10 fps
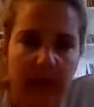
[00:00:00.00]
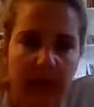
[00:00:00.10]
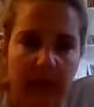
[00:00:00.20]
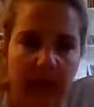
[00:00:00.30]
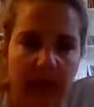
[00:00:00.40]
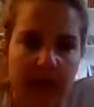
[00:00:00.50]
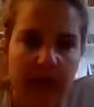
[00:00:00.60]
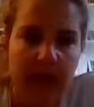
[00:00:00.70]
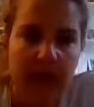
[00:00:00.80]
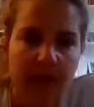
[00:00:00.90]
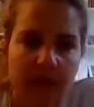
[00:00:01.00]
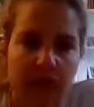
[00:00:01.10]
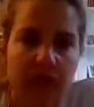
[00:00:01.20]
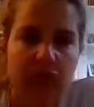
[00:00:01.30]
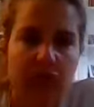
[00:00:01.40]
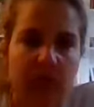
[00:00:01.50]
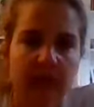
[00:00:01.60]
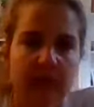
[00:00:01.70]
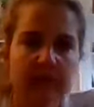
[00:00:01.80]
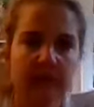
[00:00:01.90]
Bring your hands next to your
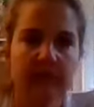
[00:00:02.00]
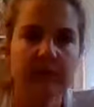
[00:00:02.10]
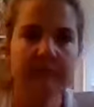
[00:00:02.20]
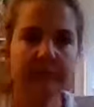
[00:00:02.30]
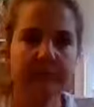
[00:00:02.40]
chest.